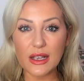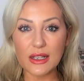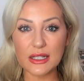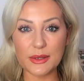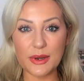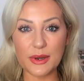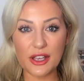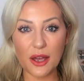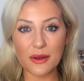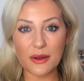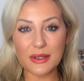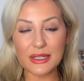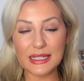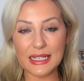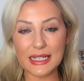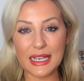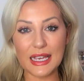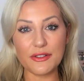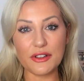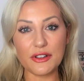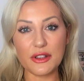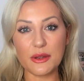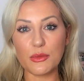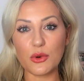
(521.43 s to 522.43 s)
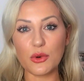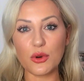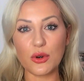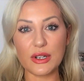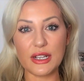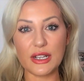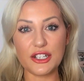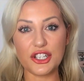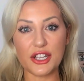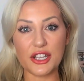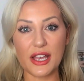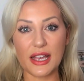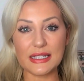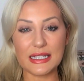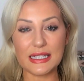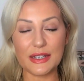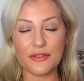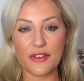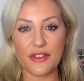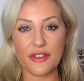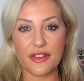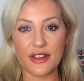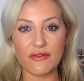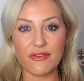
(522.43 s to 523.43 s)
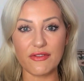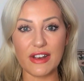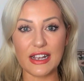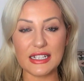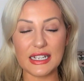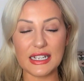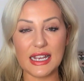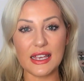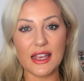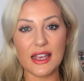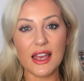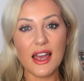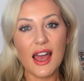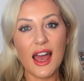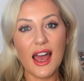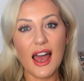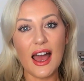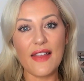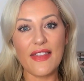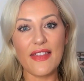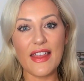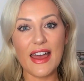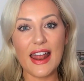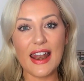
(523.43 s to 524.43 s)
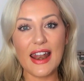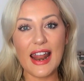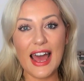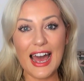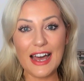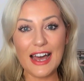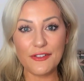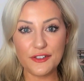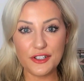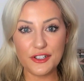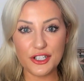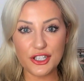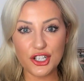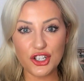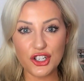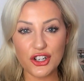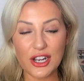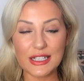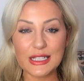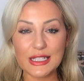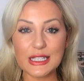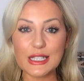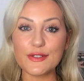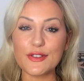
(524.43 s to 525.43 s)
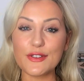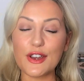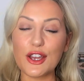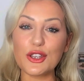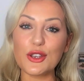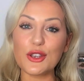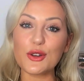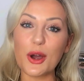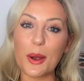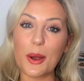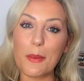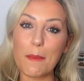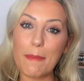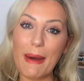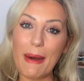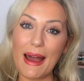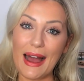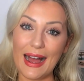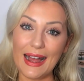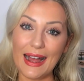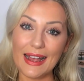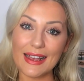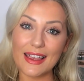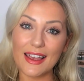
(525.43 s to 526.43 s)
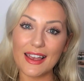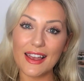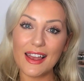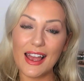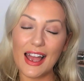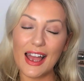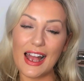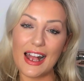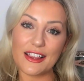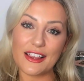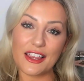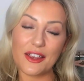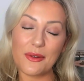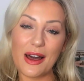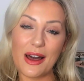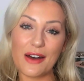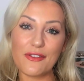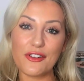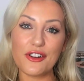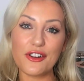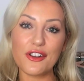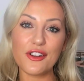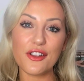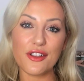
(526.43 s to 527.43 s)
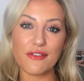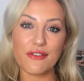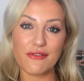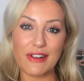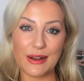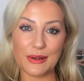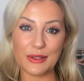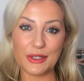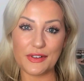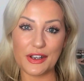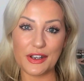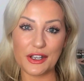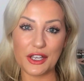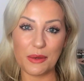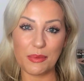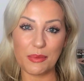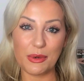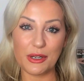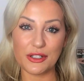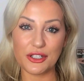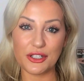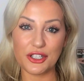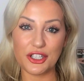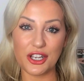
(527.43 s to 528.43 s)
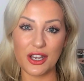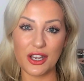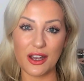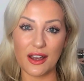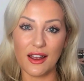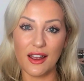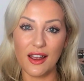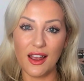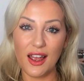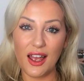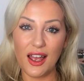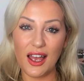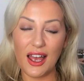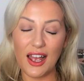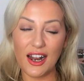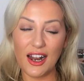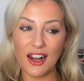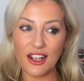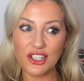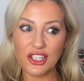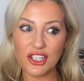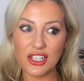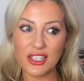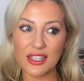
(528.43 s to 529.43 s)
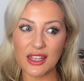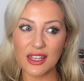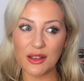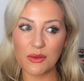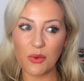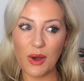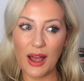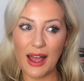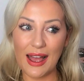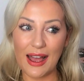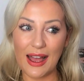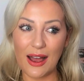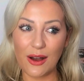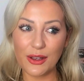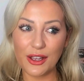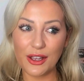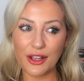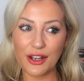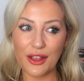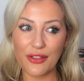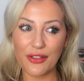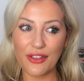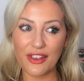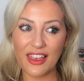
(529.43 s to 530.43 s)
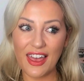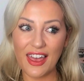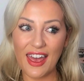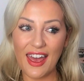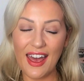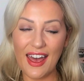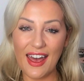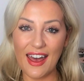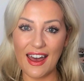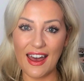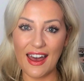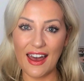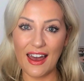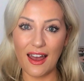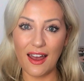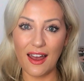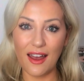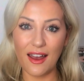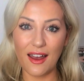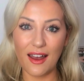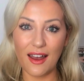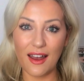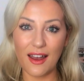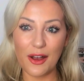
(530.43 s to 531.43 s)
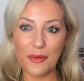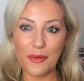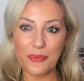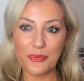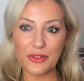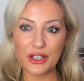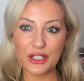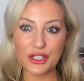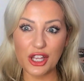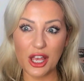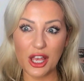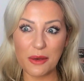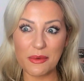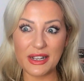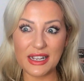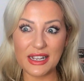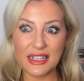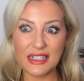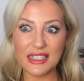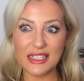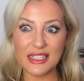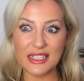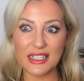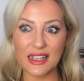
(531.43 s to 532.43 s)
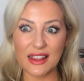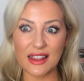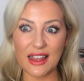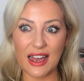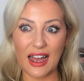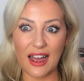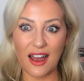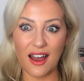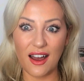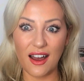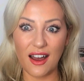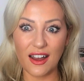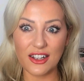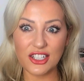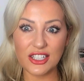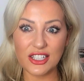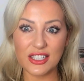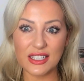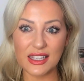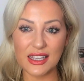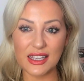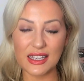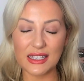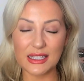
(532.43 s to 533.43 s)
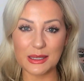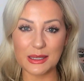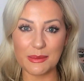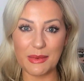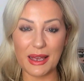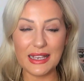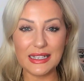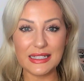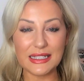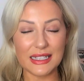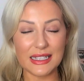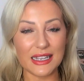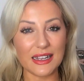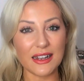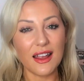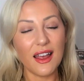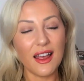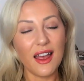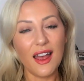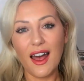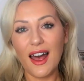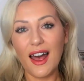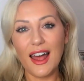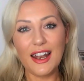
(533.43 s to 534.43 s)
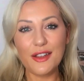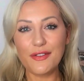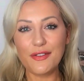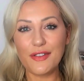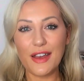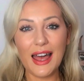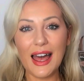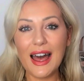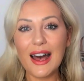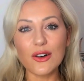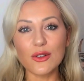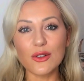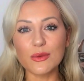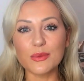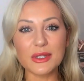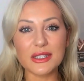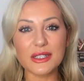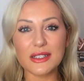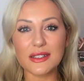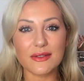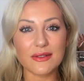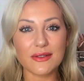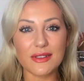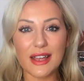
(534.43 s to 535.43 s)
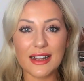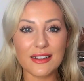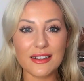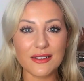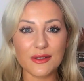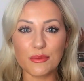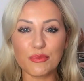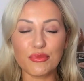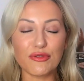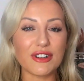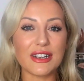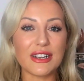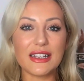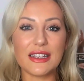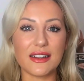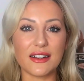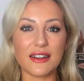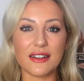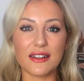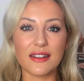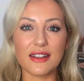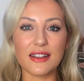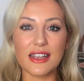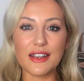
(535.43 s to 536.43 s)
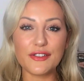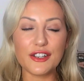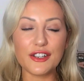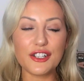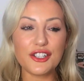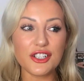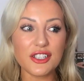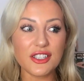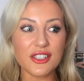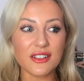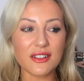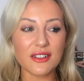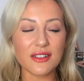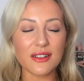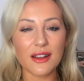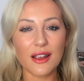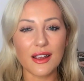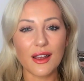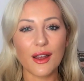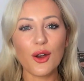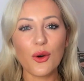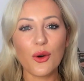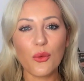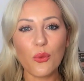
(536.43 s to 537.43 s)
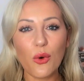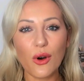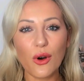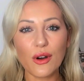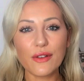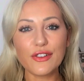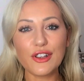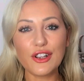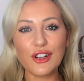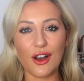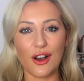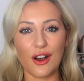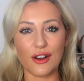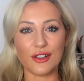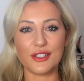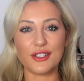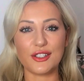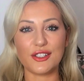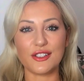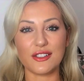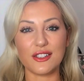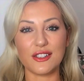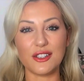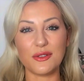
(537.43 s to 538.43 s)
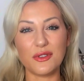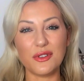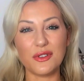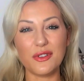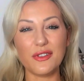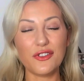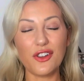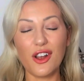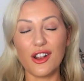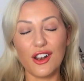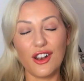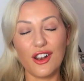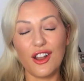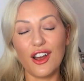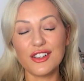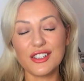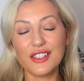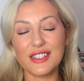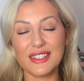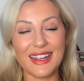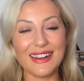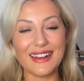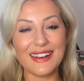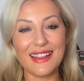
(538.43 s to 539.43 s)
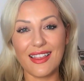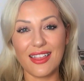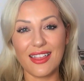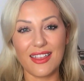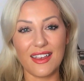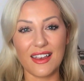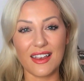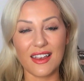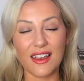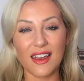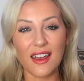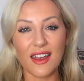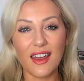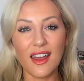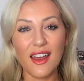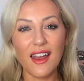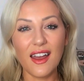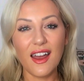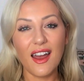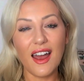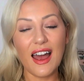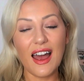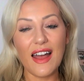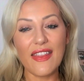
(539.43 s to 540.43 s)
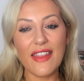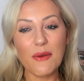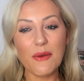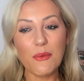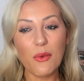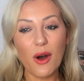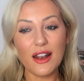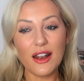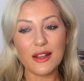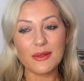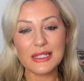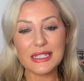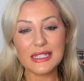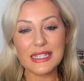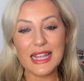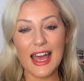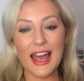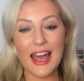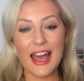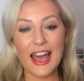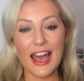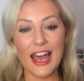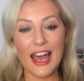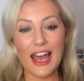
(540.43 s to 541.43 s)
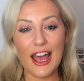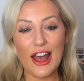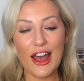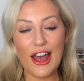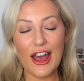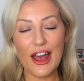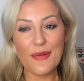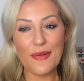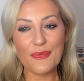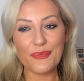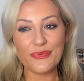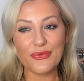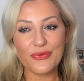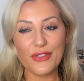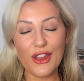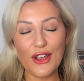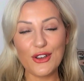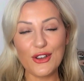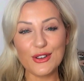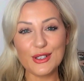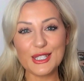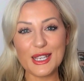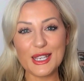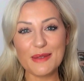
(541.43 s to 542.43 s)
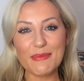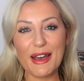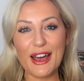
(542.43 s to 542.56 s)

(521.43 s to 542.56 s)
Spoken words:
So I go and see her in the morning, she gets everything ready, and then after the transfer you go back and you have another round of acupuncture. And I just think, wow, you know, the care that's going into that, I just think it's amazing. And if it helps, then brilliant. If it doesn't, what have you lost? You've not lost anything. And then while I was there, I also